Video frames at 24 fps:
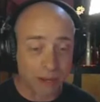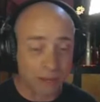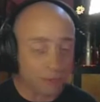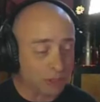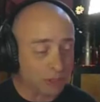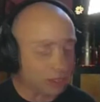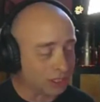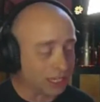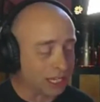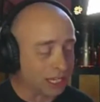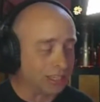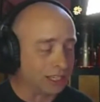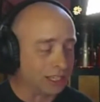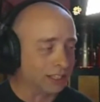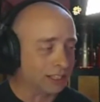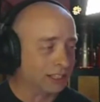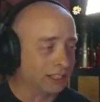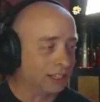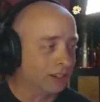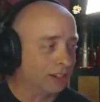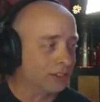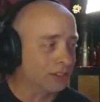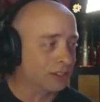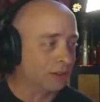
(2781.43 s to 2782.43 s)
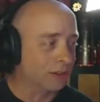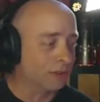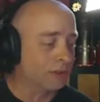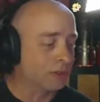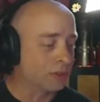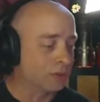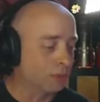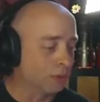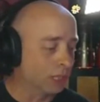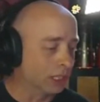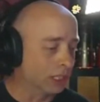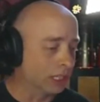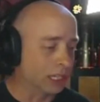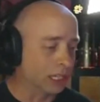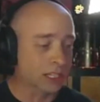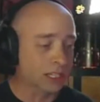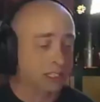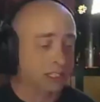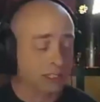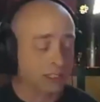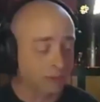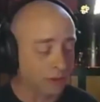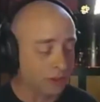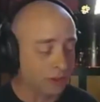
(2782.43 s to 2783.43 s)
I think some of it's really good, some of
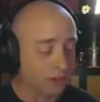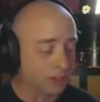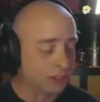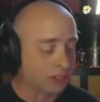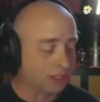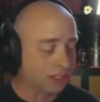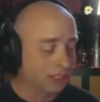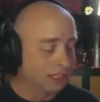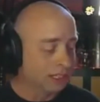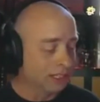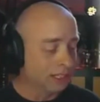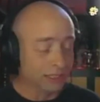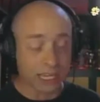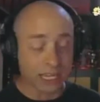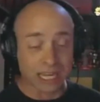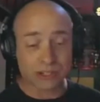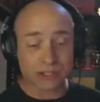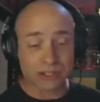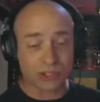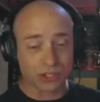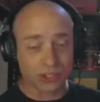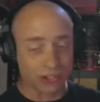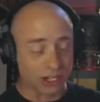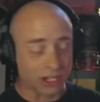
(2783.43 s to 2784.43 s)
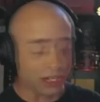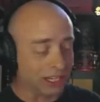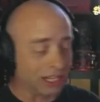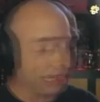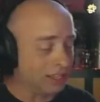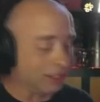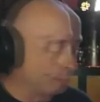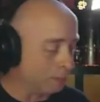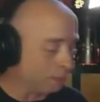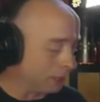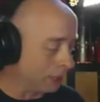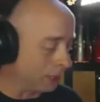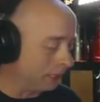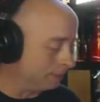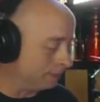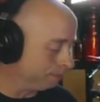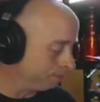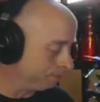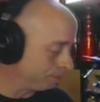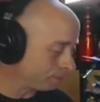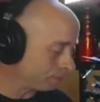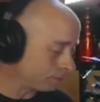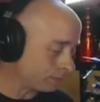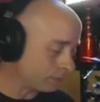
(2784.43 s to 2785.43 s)
it's not so good either. But
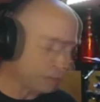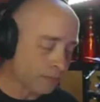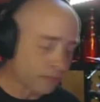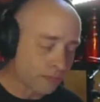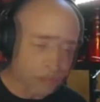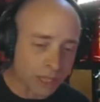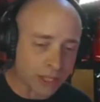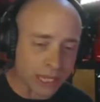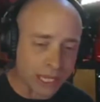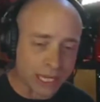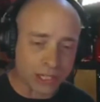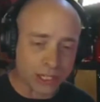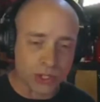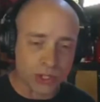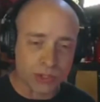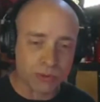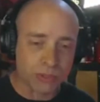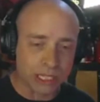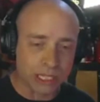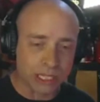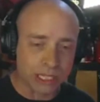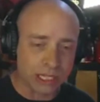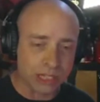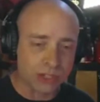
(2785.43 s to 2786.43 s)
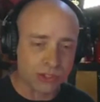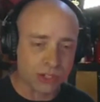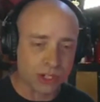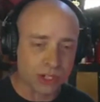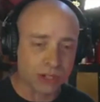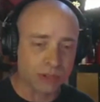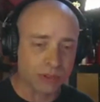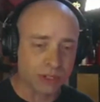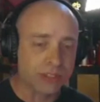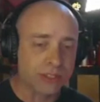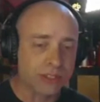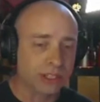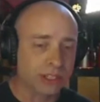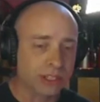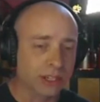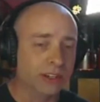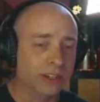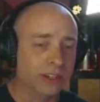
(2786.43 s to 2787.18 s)
that goes with any genre. So